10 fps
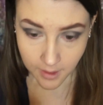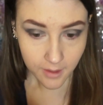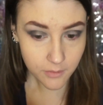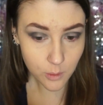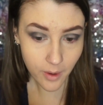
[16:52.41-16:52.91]

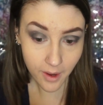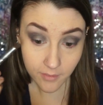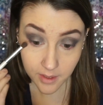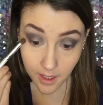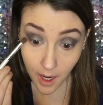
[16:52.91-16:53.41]
If you
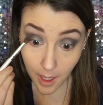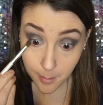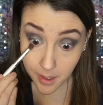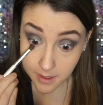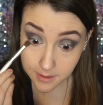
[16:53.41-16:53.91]
have any eye
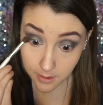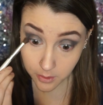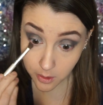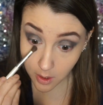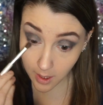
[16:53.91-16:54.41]
bags
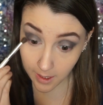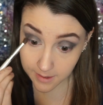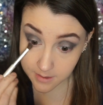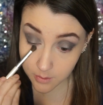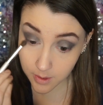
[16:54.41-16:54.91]
under your
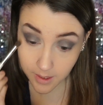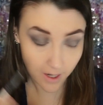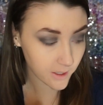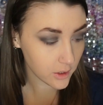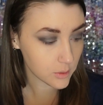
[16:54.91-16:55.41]
eyes, you can
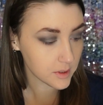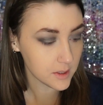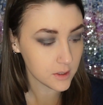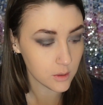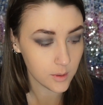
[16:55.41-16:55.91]
kind of use
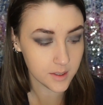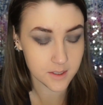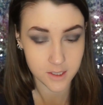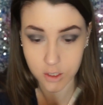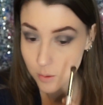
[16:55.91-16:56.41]
this to
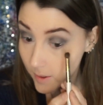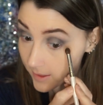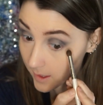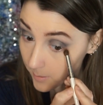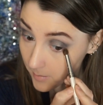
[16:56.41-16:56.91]
accentuate
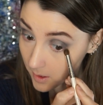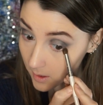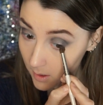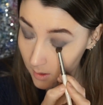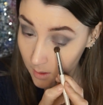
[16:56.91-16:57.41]
them.
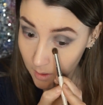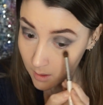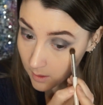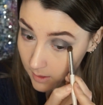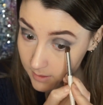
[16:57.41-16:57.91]

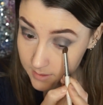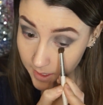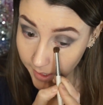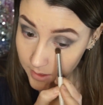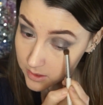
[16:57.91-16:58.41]
It's
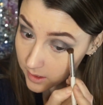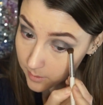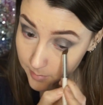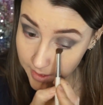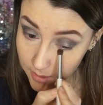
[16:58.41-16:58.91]
actually going
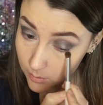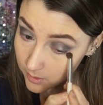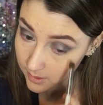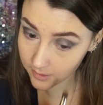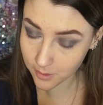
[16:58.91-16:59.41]
to make you
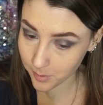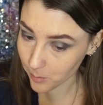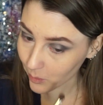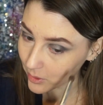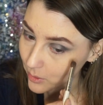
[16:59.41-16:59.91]
look a little bit
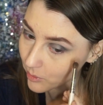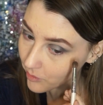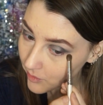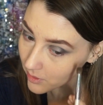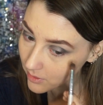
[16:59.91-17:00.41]
more
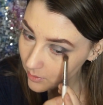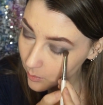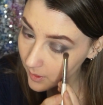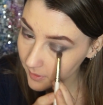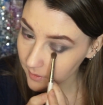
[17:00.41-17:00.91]
youthful
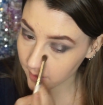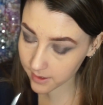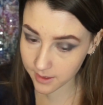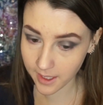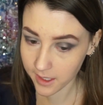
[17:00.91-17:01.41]
rather
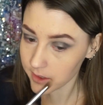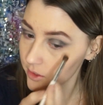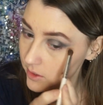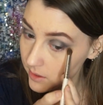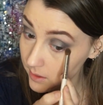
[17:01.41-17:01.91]
than
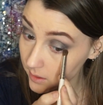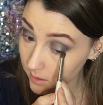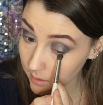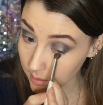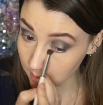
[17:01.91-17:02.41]
aged.
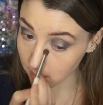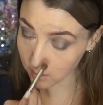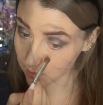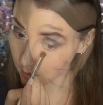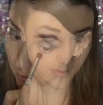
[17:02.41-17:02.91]

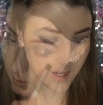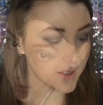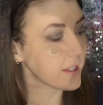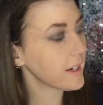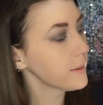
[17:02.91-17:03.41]

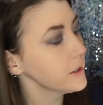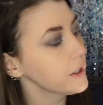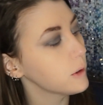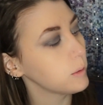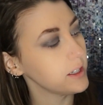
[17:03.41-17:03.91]
And then I'm going
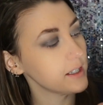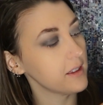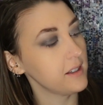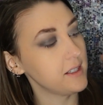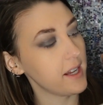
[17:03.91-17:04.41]
to go into
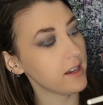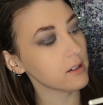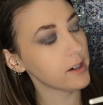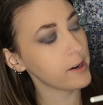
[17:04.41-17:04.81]
the dagger